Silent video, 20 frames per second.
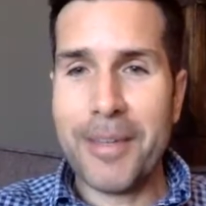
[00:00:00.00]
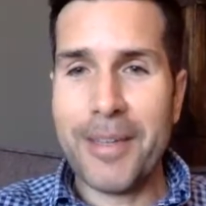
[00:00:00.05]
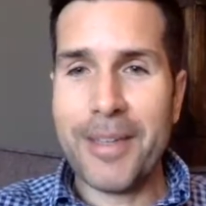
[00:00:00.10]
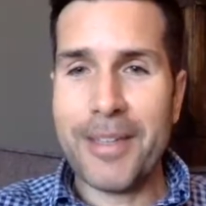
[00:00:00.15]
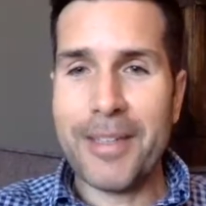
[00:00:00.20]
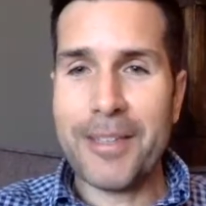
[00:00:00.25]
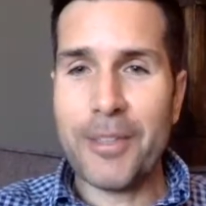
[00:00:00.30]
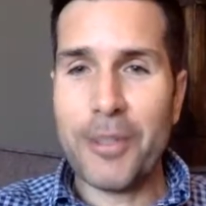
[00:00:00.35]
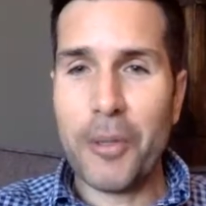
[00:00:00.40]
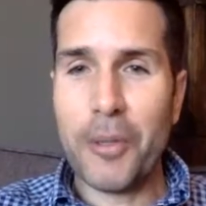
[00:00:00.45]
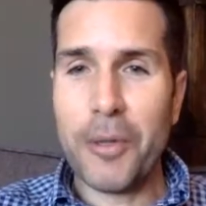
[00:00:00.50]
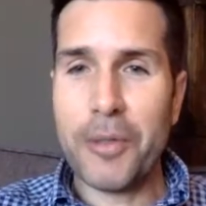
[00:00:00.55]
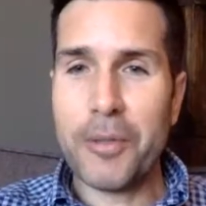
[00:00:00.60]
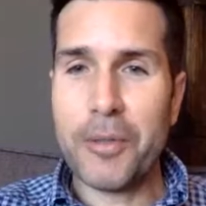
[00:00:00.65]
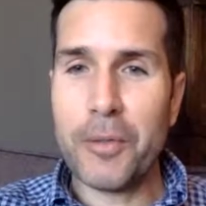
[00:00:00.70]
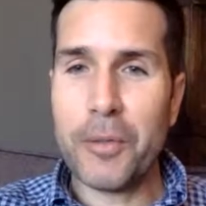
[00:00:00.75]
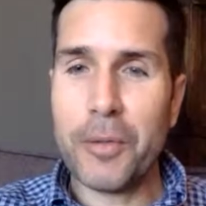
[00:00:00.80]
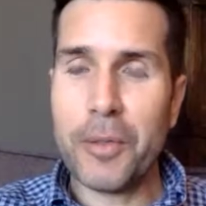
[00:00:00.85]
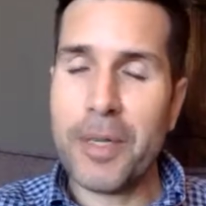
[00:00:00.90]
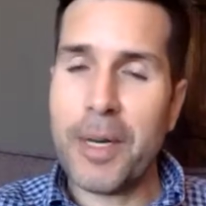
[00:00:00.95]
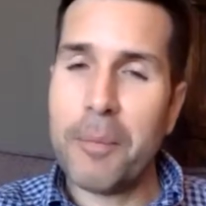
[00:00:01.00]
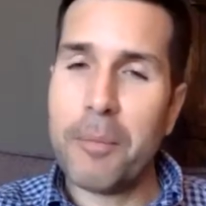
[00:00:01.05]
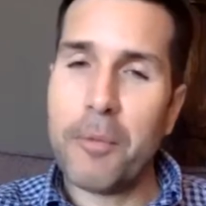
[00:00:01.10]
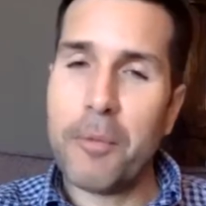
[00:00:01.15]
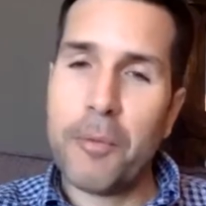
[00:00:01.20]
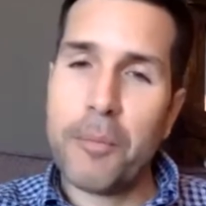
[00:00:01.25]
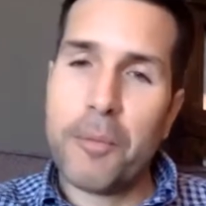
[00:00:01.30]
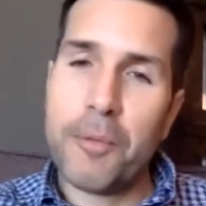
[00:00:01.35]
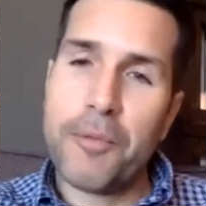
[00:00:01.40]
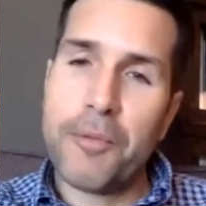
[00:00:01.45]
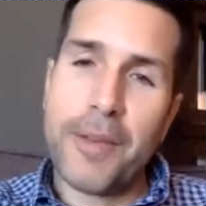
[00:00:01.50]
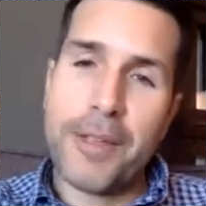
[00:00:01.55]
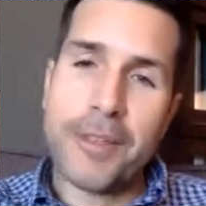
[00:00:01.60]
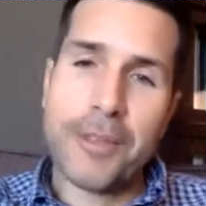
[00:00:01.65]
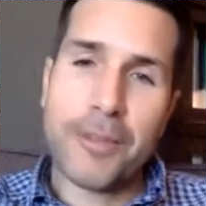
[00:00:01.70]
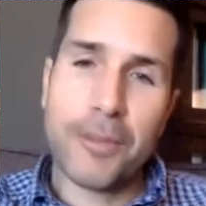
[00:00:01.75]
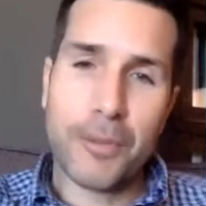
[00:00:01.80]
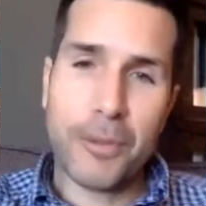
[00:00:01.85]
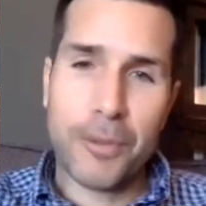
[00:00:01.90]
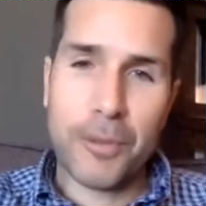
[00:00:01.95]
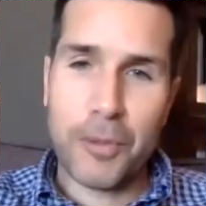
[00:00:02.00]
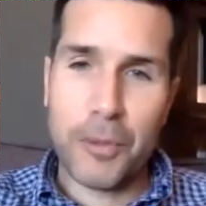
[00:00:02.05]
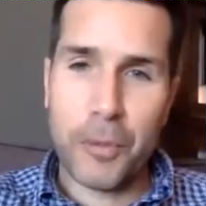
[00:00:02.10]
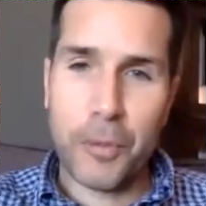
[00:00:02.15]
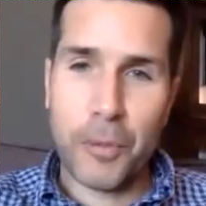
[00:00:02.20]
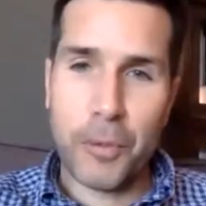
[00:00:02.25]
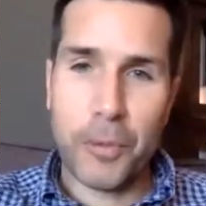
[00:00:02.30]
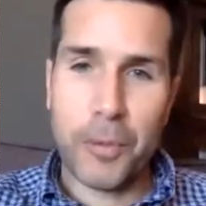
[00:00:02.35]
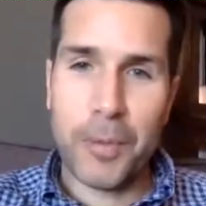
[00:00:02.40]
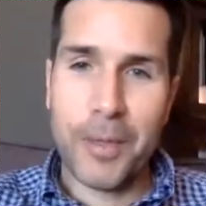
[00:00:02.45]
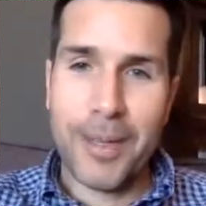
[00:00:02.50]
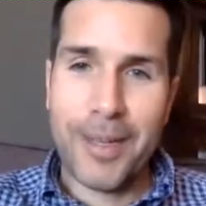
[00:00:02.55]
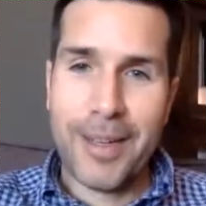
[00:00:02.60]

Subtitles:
and showed it to a couple of professors who